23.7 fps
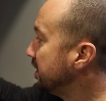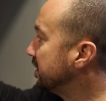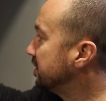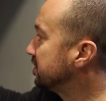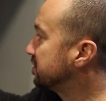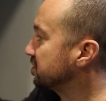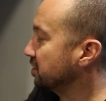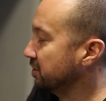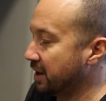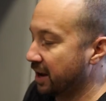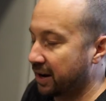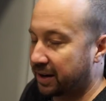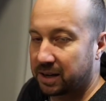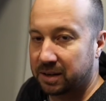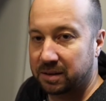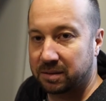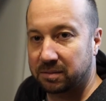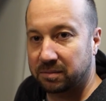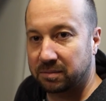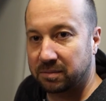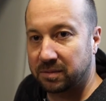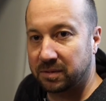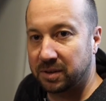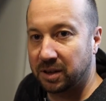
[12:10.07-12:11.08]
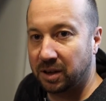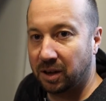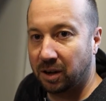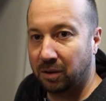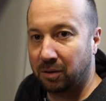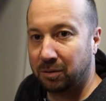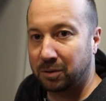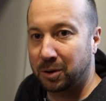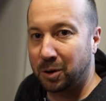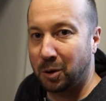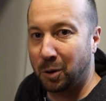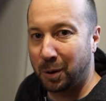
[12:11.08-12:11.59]
And so that can,
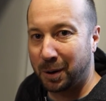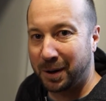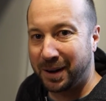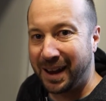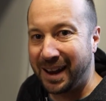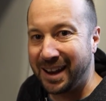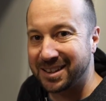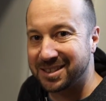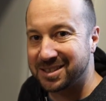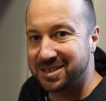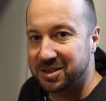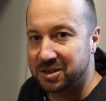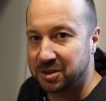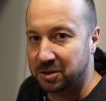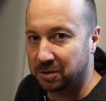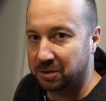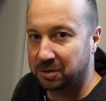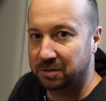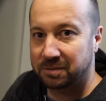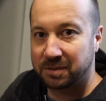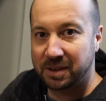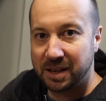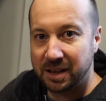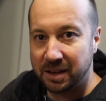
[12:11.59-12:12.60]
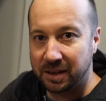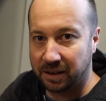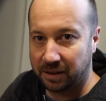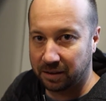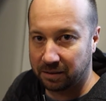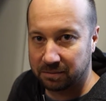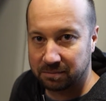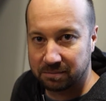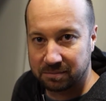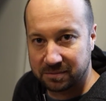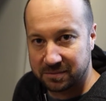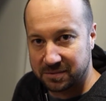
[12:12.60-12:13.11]
go against your
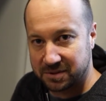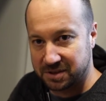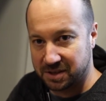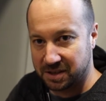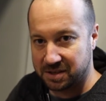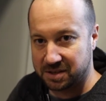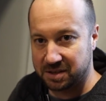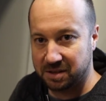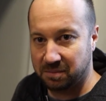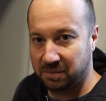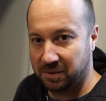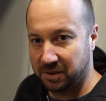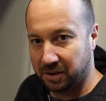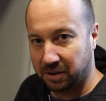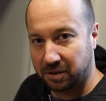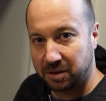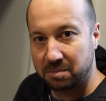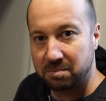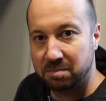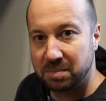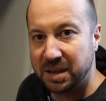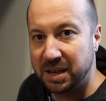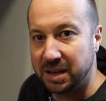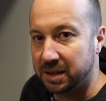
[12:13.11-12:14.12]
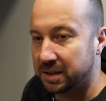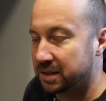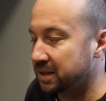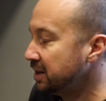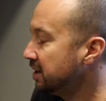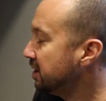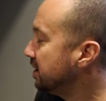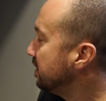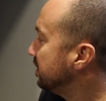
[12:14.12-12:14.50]
heating system and they'll compete.